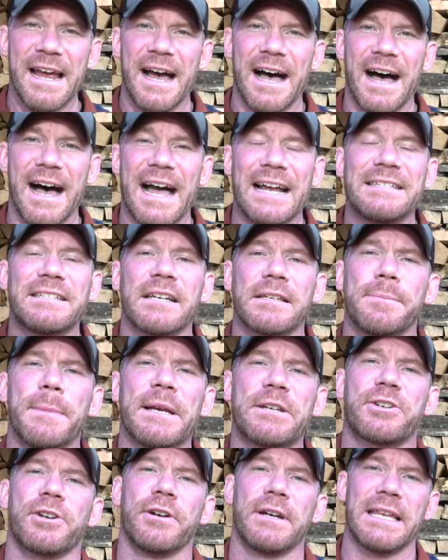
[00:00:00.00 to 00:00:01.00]
I just
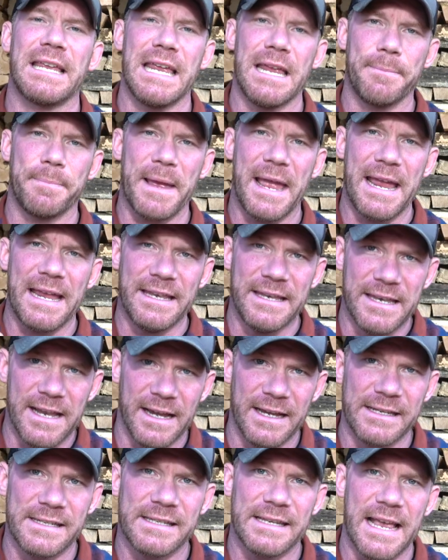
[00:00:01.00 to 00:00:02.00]
make sure to keep a
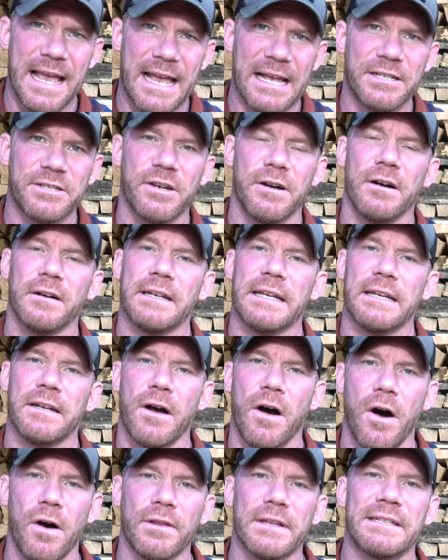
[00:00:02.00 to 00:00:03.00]
nice edge on it
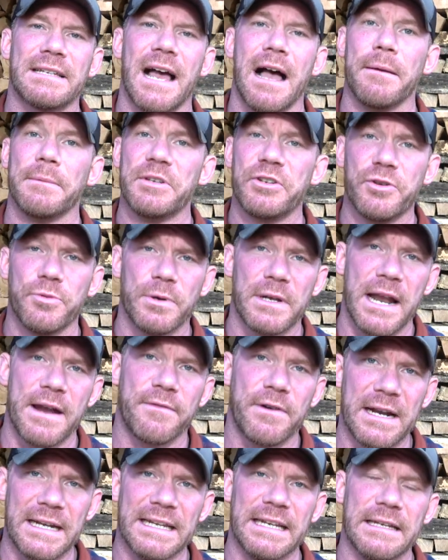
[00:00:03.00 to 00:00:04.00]
all the time and do
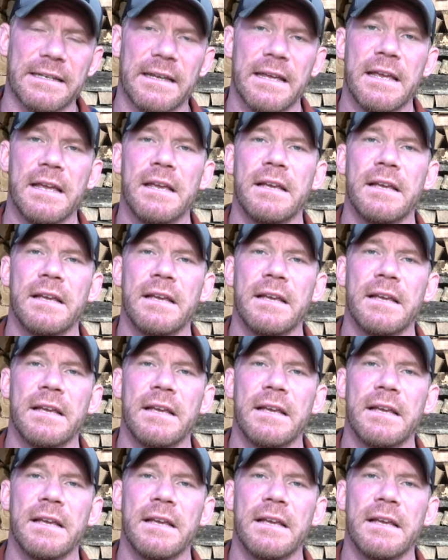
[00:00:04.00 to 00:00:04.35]
whatever I need